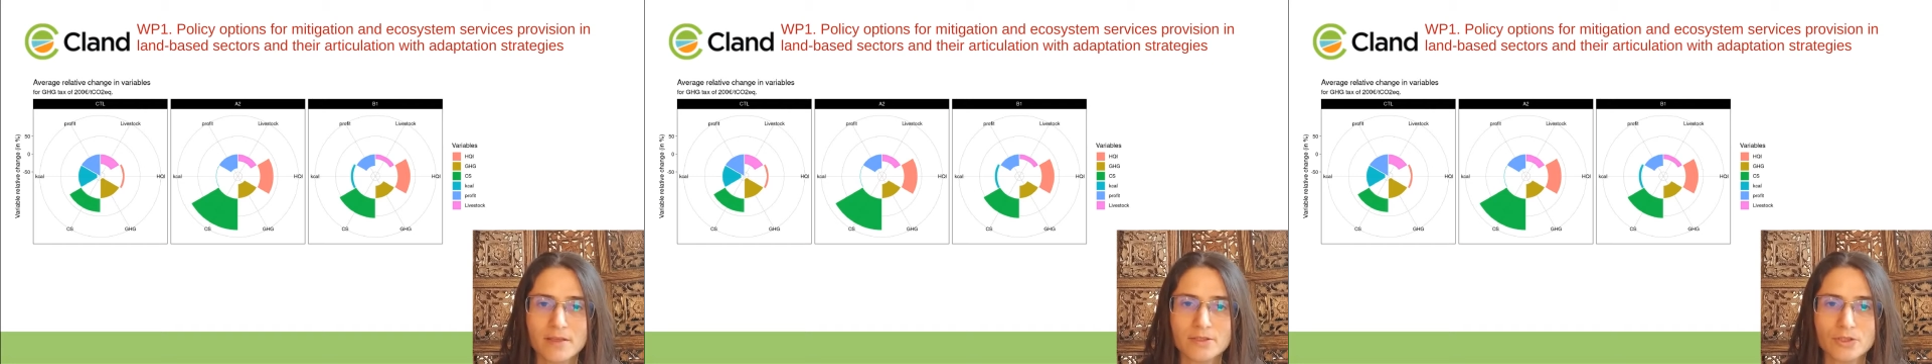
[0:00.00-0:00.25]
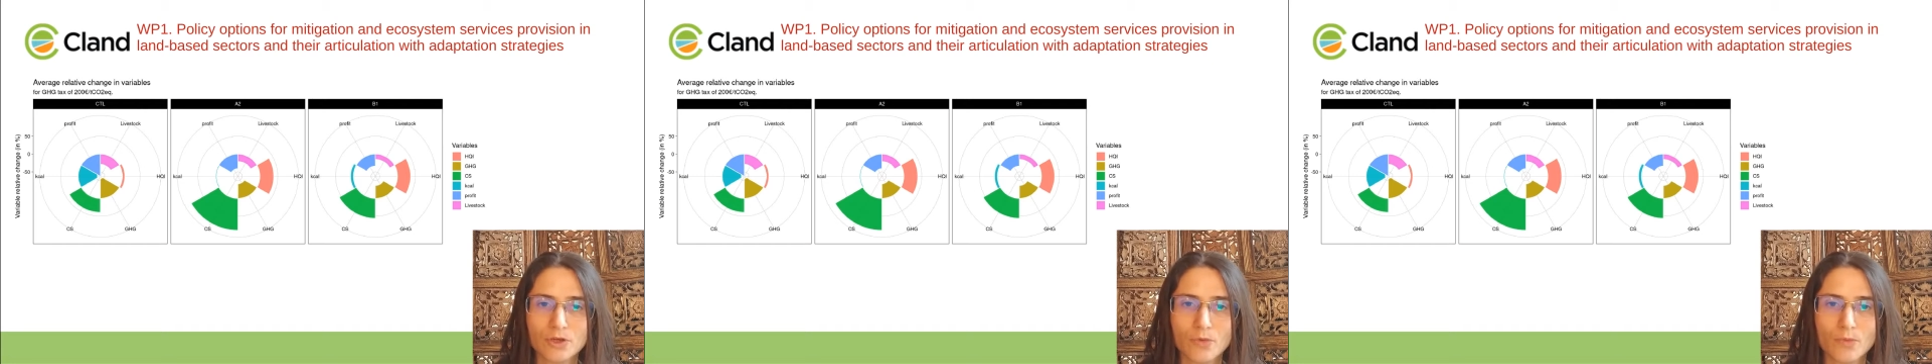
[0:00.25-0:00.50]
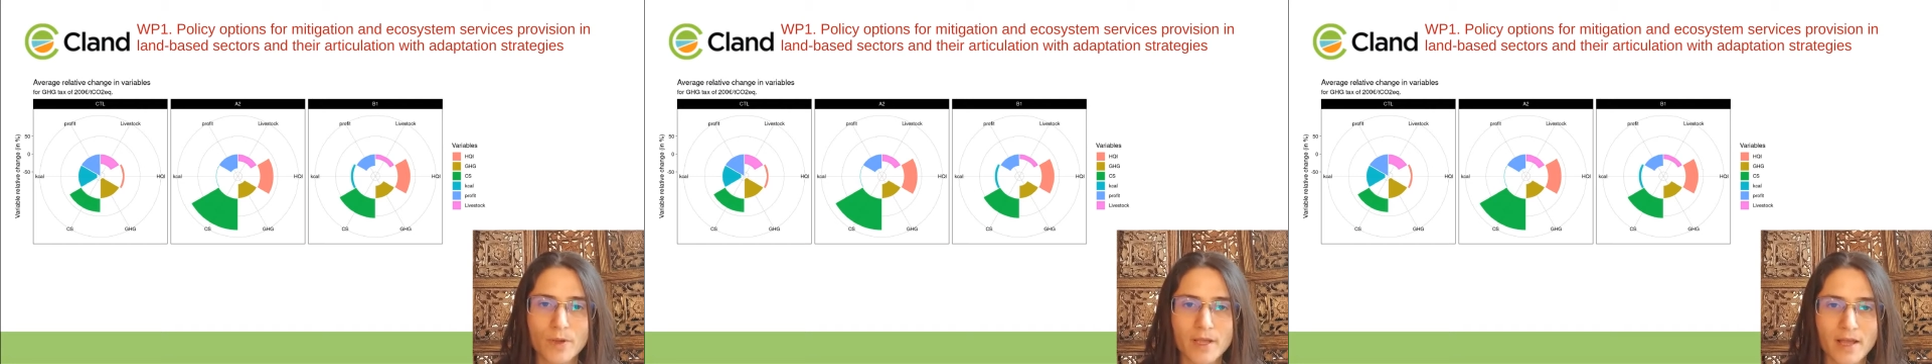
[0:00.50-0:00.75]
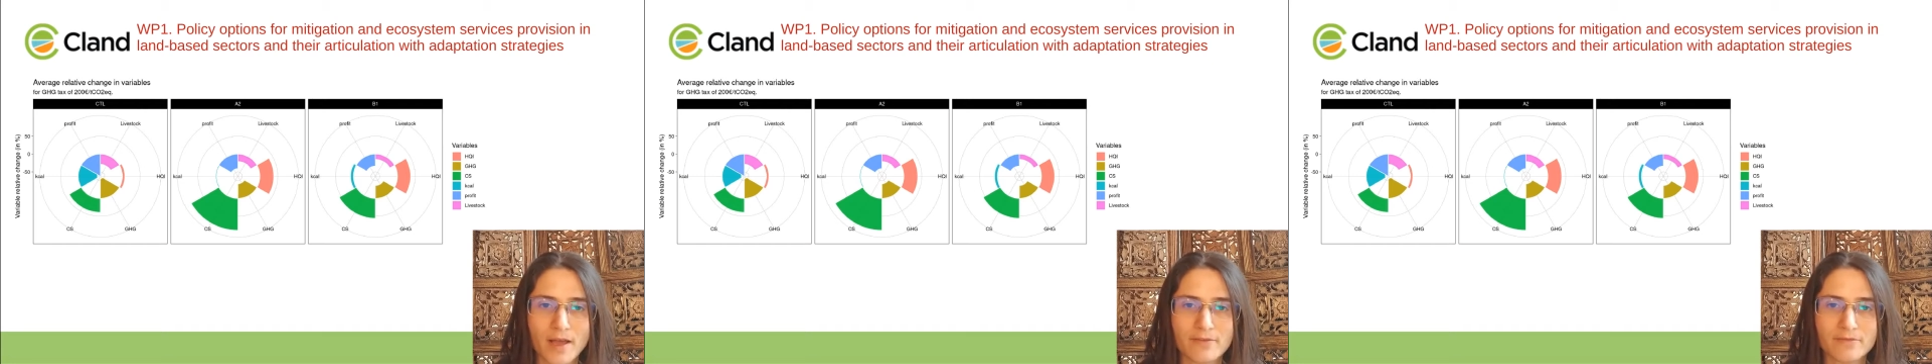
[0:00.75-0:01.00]
So we
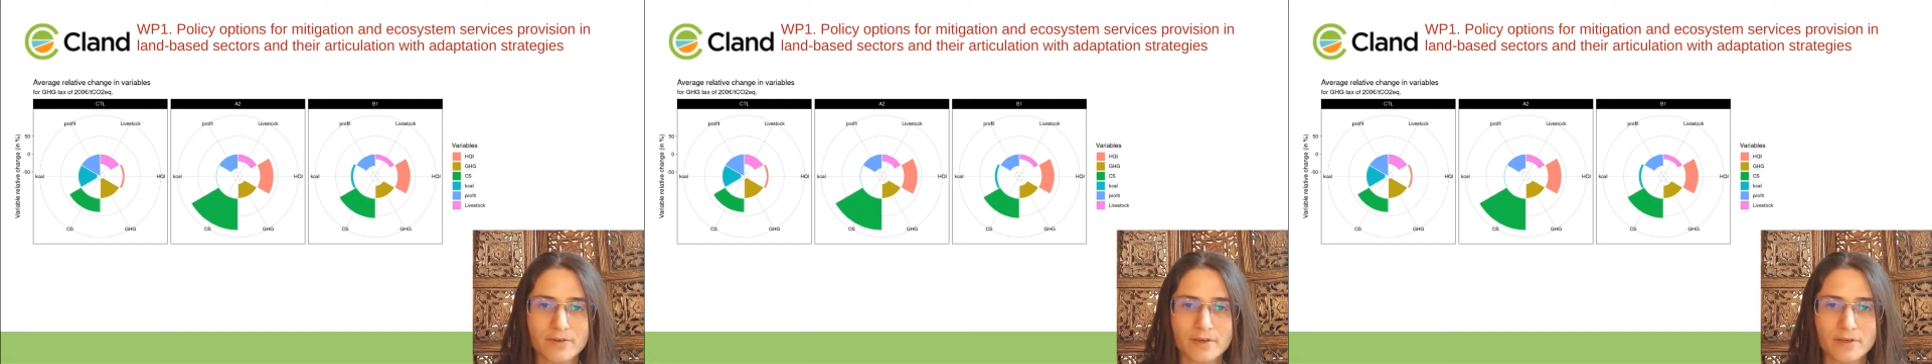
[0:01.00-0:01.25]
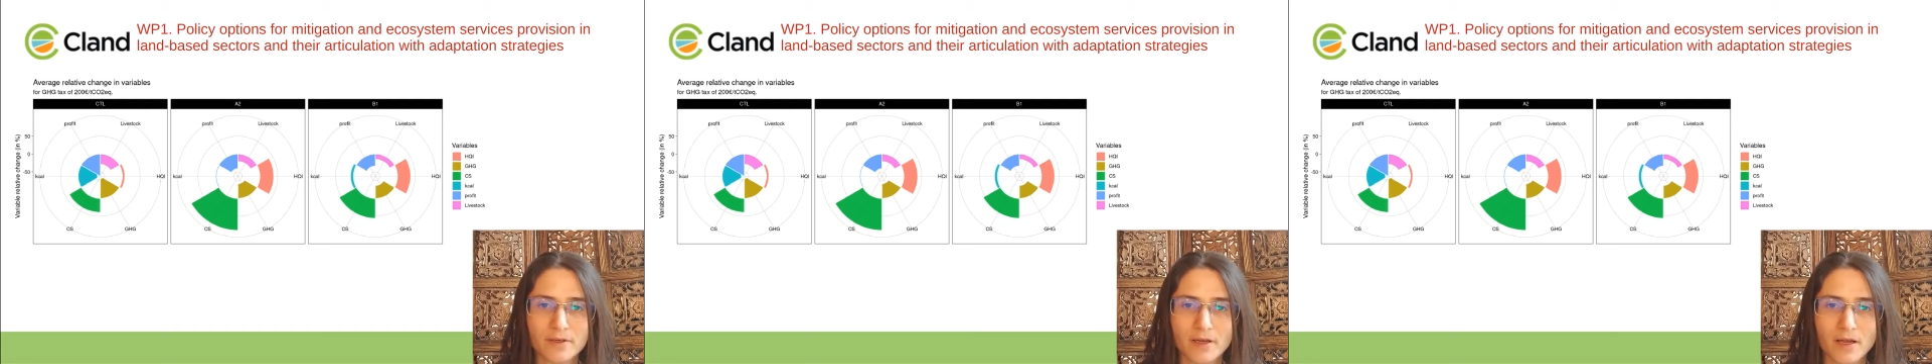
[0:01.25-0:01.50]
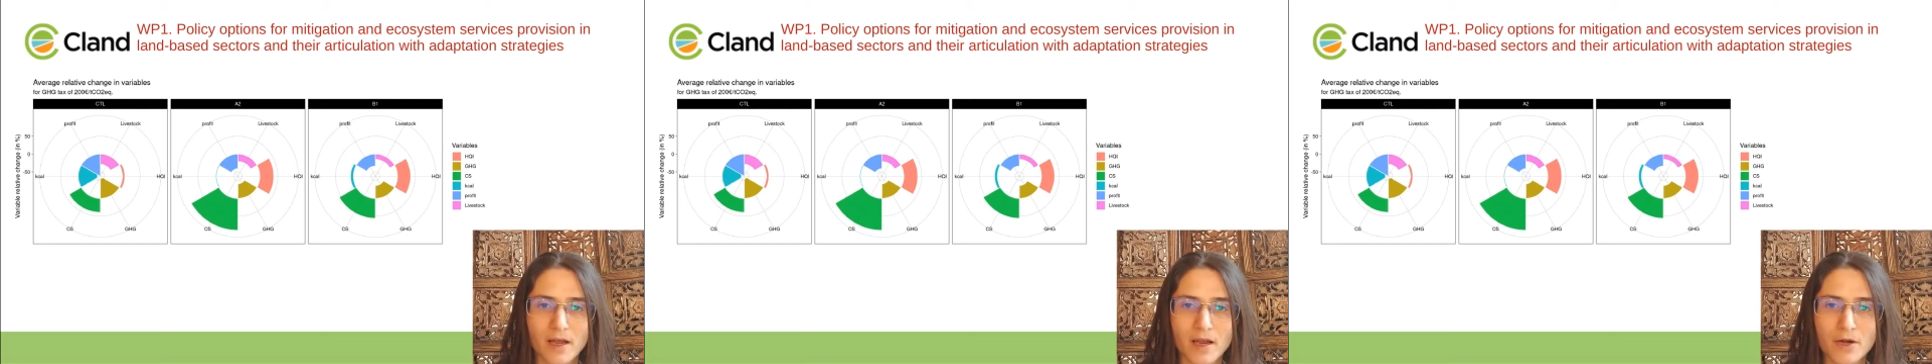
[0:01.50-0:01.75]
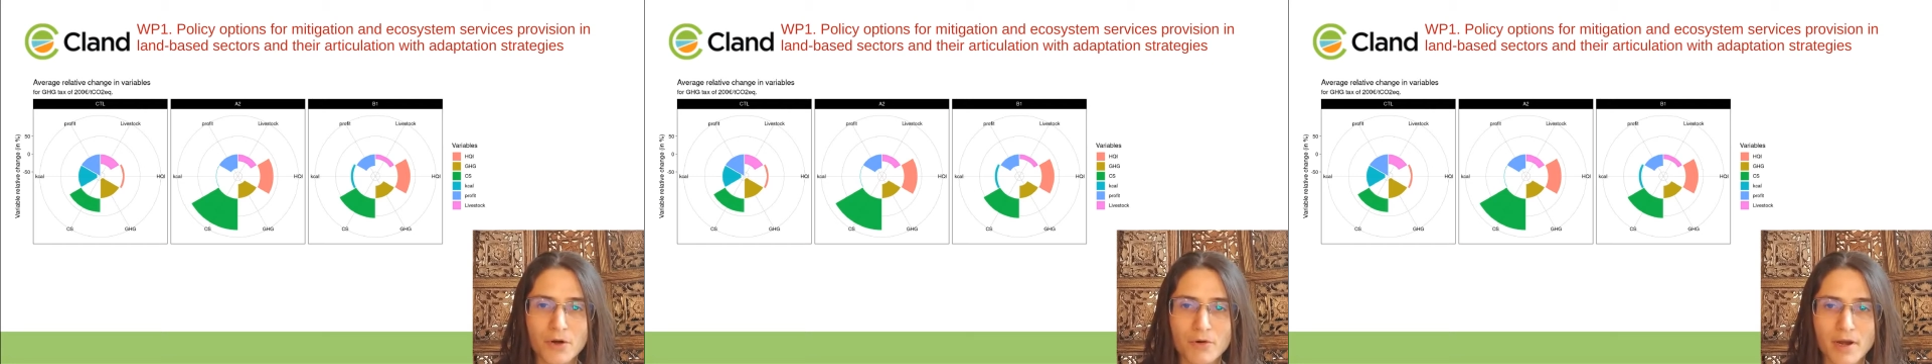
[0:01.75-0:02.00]
have a
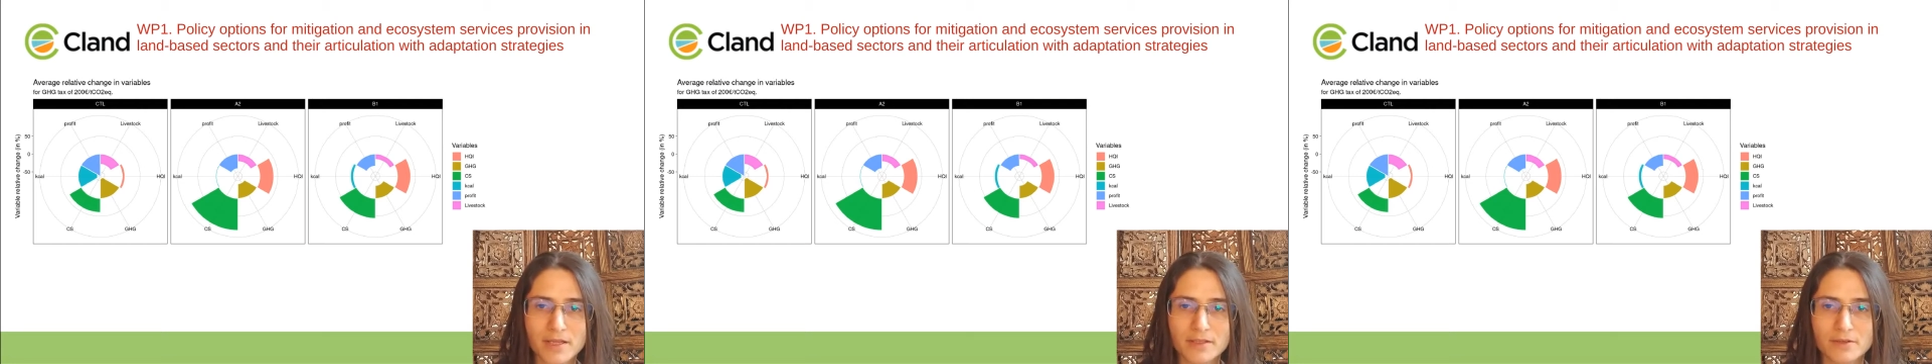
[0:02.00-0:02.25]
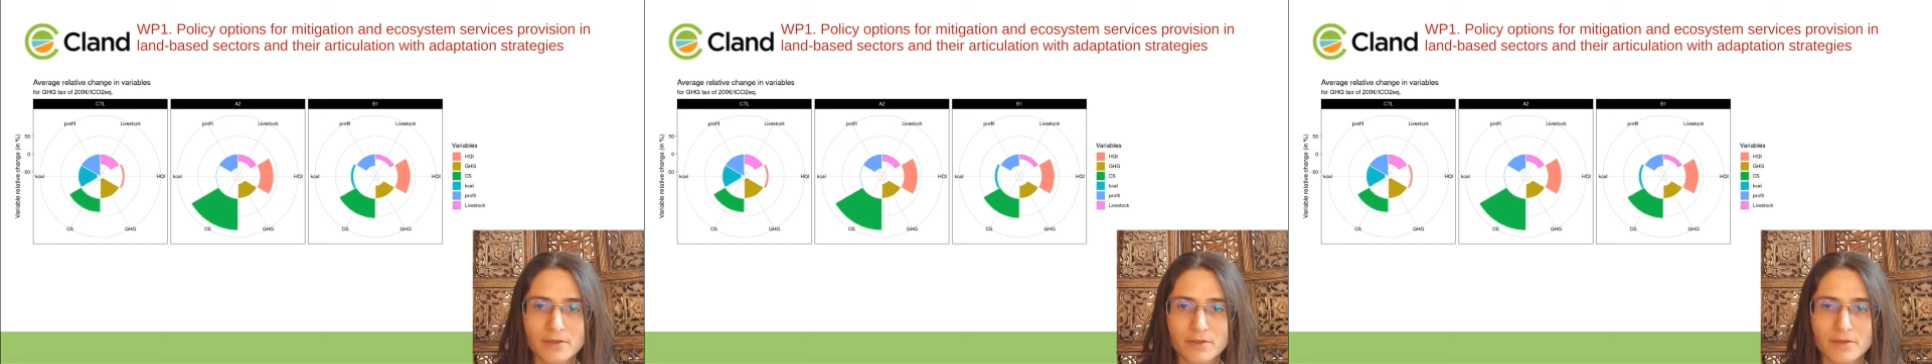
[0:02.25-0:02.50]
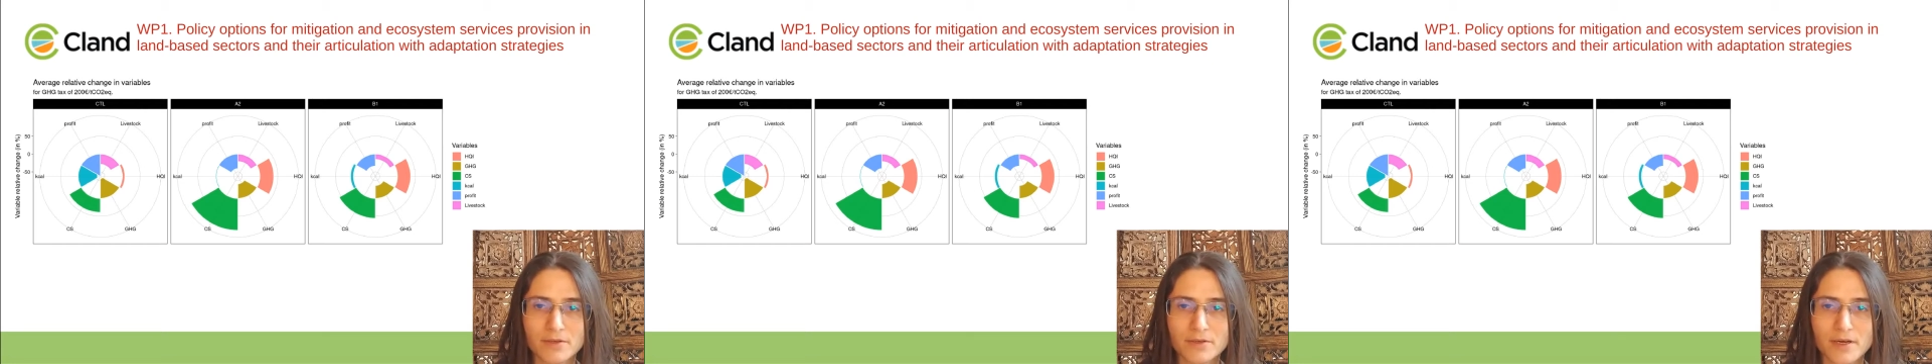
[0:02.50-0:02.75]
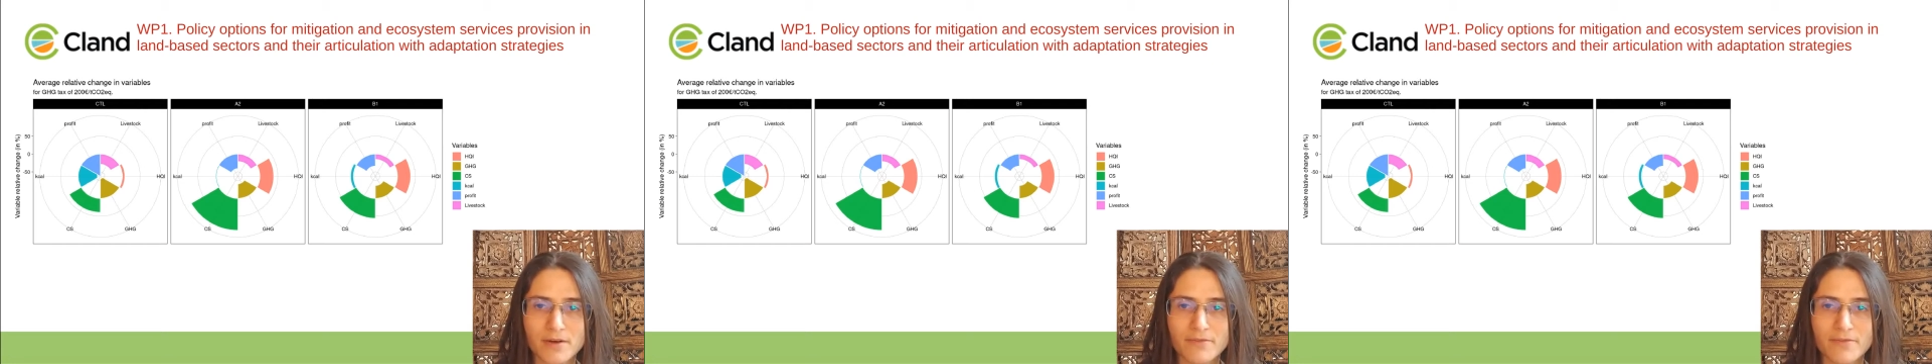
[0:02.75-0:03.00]

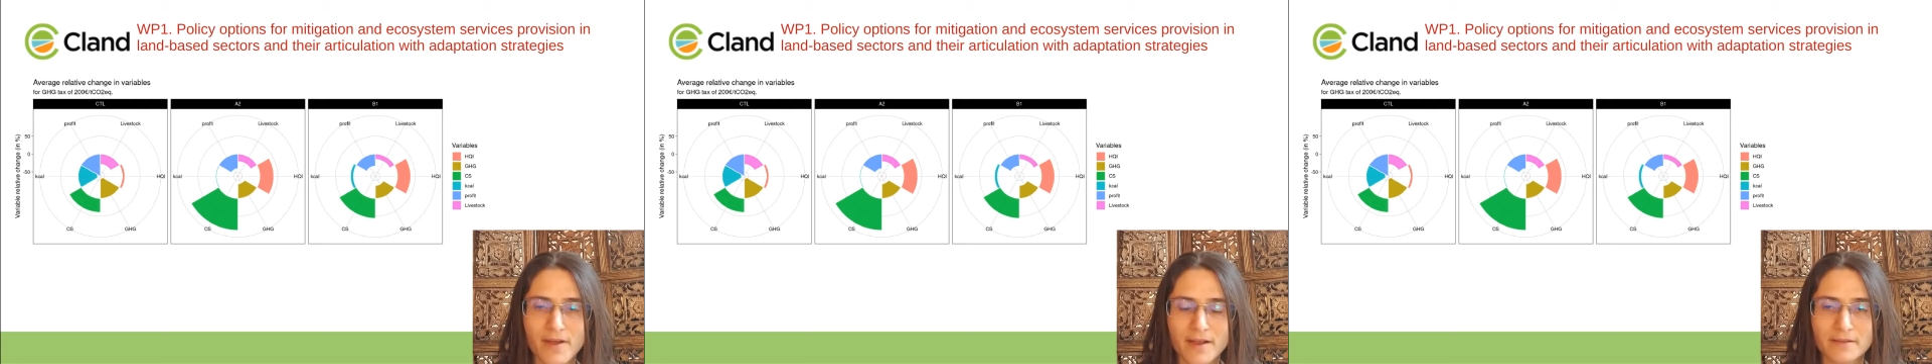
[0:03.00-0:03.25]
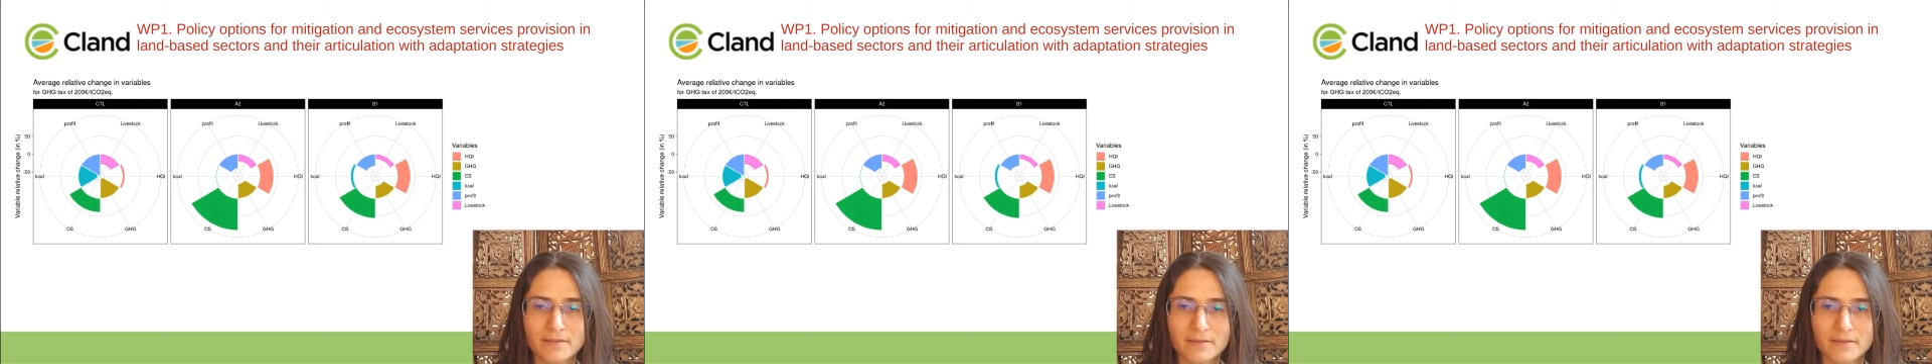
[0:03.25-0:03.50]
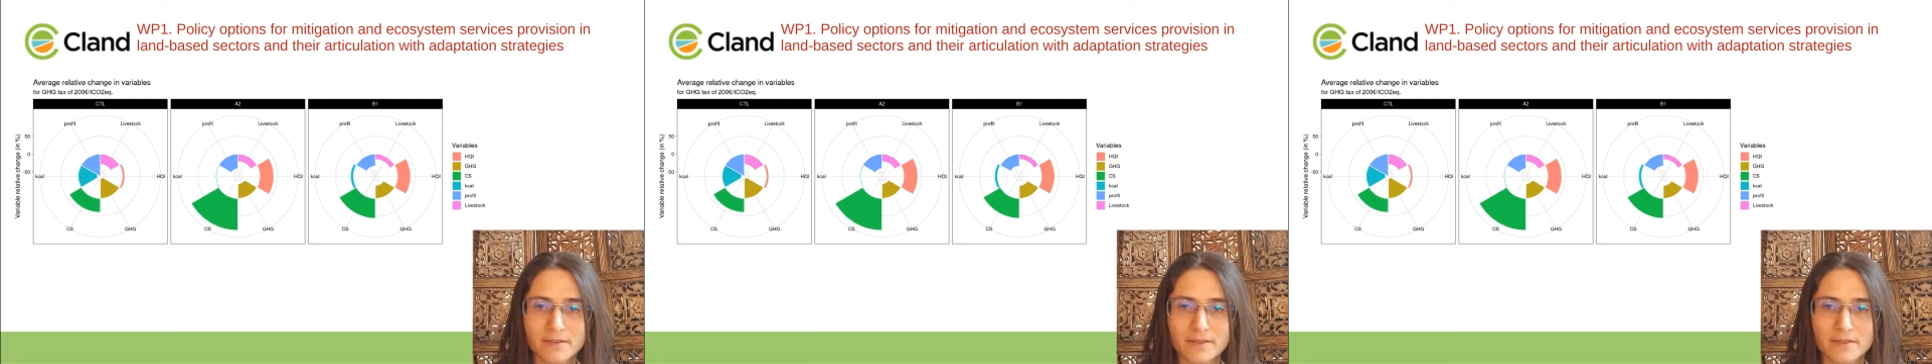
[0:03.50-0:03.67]
greater effect